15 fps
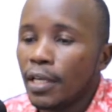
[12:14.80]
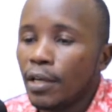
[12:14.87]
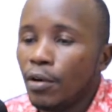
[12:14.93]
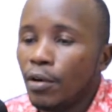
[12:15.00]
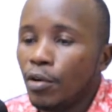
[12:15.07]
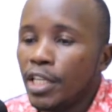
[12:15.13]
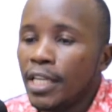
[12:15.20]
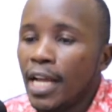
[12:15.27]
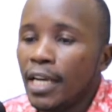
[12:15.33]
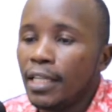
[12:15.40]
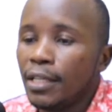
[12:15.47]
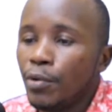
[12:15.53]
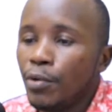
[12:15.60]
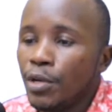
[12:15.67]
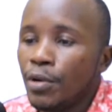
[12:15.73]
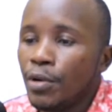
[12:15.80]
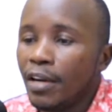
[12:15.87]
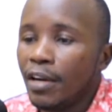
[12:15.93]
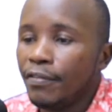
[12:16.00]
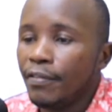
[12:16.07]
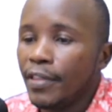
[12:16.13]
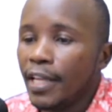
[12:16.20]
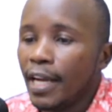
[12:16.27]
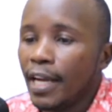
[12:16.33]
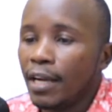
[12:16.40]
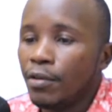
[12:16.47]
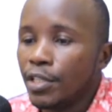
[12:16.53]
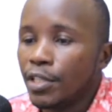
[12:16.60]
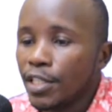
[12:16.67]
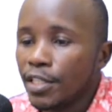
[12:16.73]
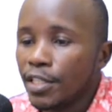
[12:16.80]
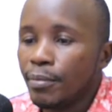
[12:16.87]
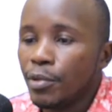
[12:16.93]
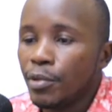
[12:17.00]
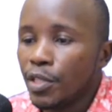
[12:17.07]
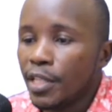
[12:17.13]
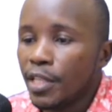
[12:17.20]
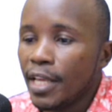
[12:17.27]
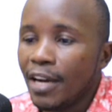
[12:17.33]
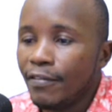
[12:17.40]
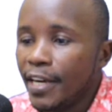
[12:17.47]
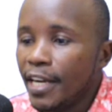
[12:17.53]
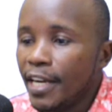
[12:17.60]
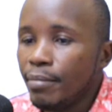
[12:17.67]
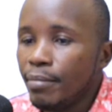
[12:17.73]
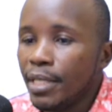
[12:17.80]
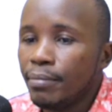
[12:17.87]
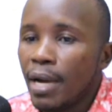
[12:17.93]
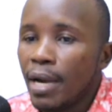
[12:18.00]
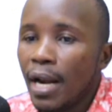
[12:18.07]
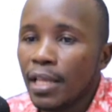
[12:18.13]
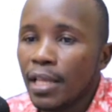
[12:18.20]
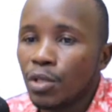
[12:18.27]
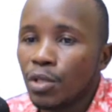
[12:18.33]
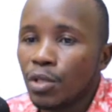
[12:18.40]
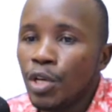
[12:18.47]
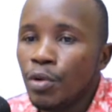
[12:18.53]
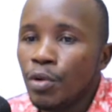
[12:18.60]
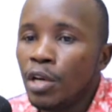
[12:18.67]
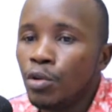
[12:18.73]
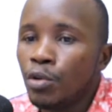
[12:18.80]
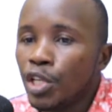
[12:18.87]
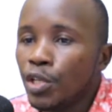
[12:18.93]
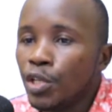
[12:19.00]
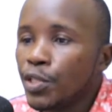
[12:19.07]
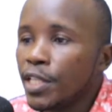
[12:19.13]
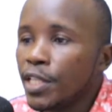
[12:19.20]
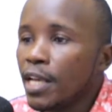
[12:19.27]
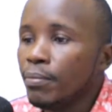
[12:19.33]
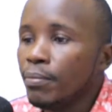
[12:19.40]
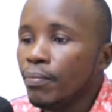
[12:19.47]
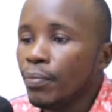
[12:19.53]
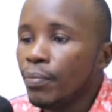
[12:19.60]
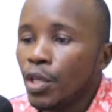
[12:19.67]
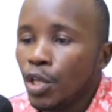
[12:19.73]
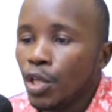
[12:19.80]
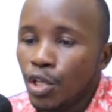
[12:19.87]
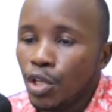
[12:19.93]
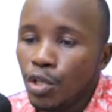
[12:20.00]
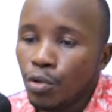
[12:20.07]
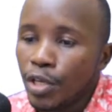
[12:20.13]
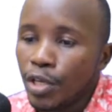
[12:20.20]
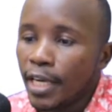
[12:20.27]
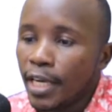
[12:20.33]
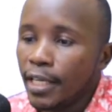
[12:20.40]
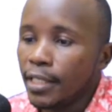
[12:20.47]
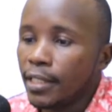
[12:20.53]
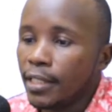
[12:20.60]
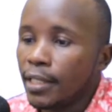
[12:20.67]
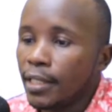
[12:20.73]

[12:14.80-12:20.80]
ordinarily when you have the account receivables, they have a debit balance. When you want to reduce them, you credit.